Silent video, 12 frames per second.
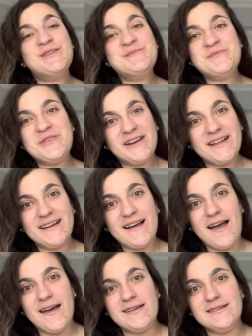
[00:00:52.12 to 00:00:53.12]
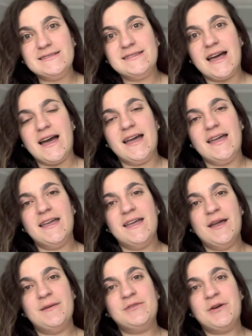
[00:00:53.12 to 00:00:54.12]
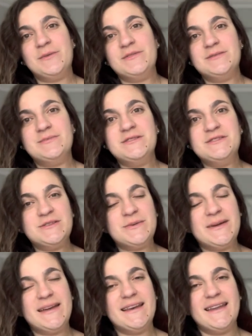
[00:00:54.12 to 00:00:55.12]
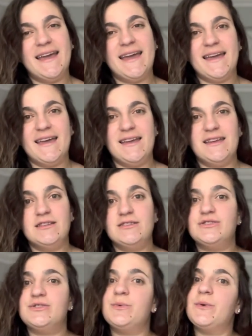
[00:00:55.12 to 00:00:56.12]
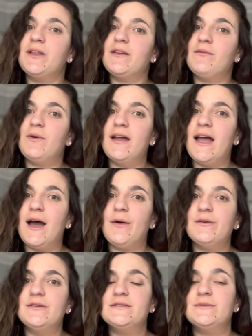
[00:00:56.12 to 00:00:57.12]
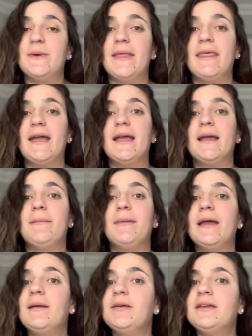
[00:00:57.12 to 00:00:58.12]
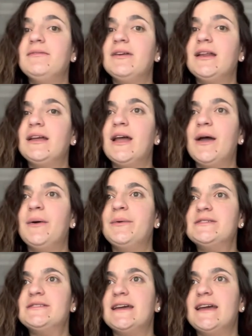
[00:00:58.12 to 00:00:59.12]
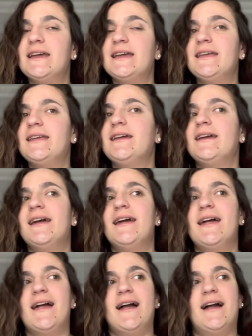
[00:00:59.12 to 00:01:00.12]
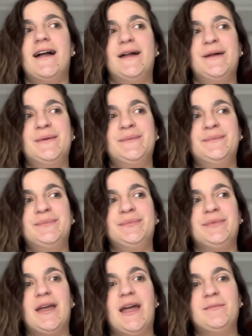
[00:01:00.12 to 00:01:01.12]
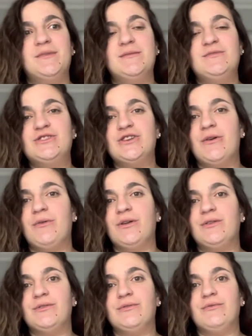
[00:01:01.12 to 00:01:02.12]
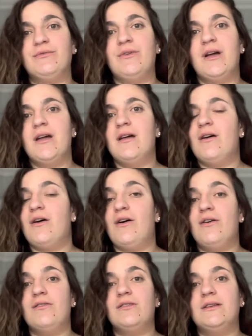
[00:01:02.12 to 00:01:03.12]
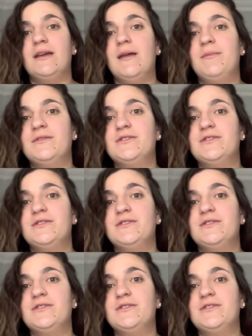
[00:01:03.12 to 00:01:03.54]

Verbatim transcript: Good morning guys, I am going to be doing a 24 hours with a baby video today. Um, I'm going to be showing you all the diaper